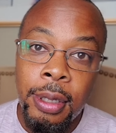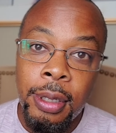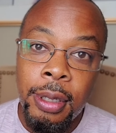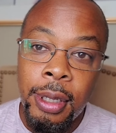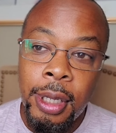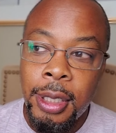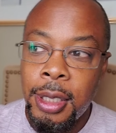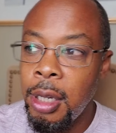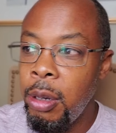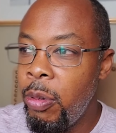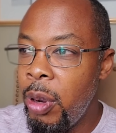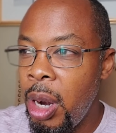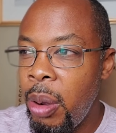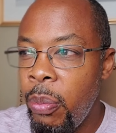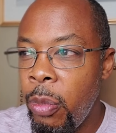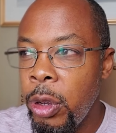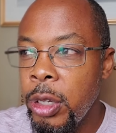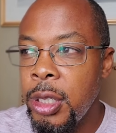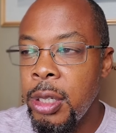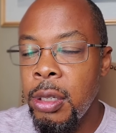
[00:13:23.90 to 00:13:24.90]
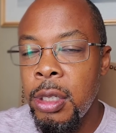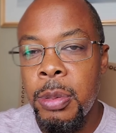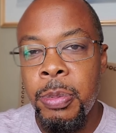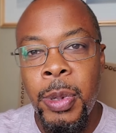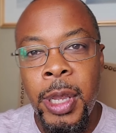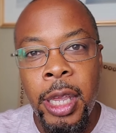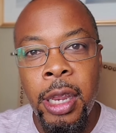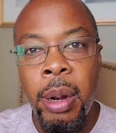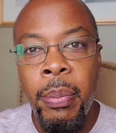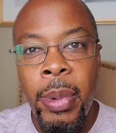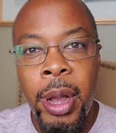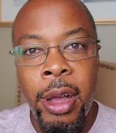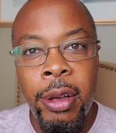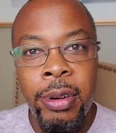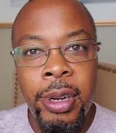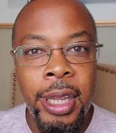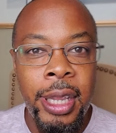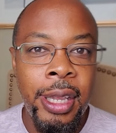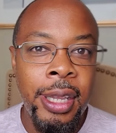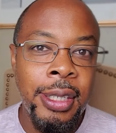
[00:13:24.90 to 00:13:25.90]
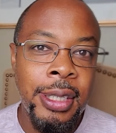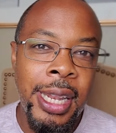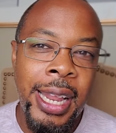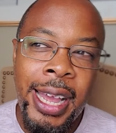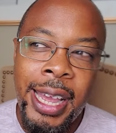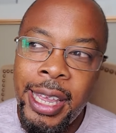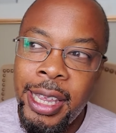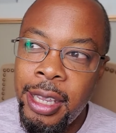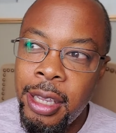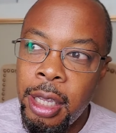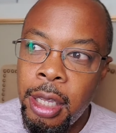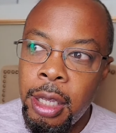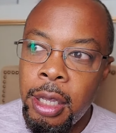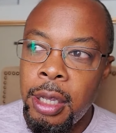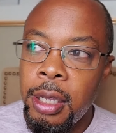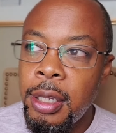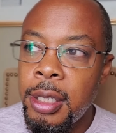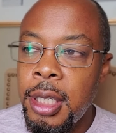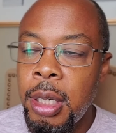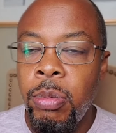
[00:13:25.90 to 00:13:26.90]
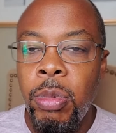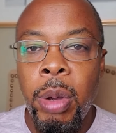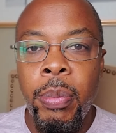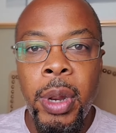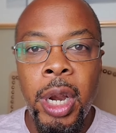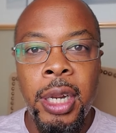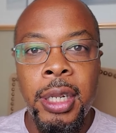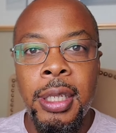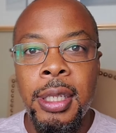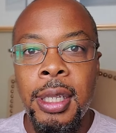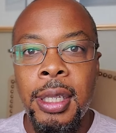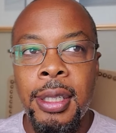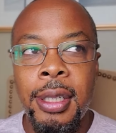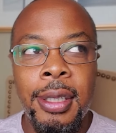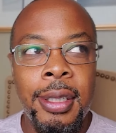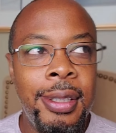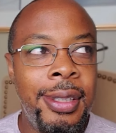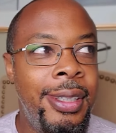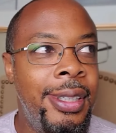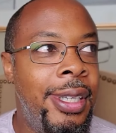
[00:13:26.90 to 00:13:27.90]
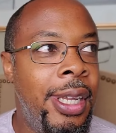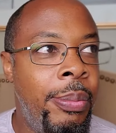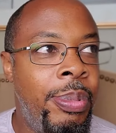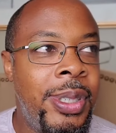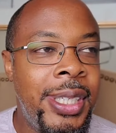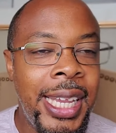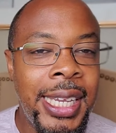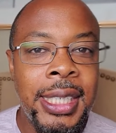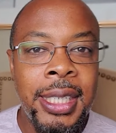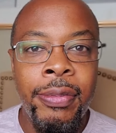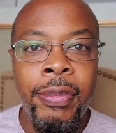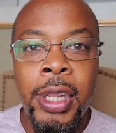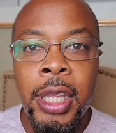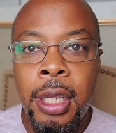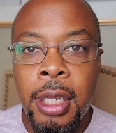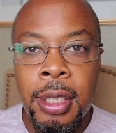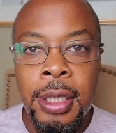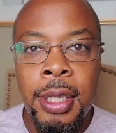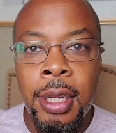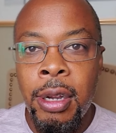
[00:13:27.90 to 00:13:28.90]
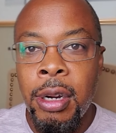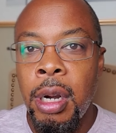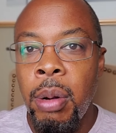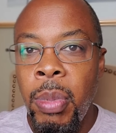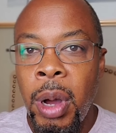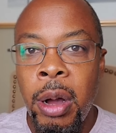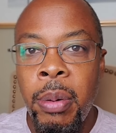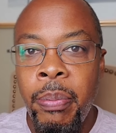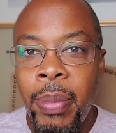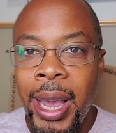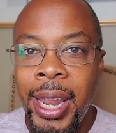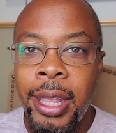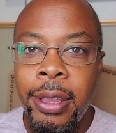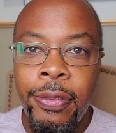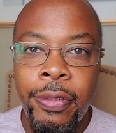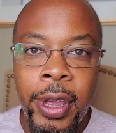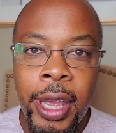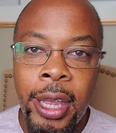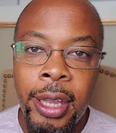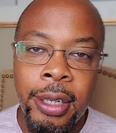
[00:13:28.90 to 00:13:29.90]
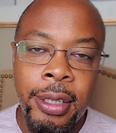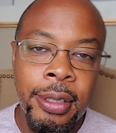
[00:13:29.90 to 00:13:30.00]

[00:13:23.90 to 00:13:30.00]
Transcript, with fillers: And so what I'm also speaking about is like some women are obsessively concerned about belly fat.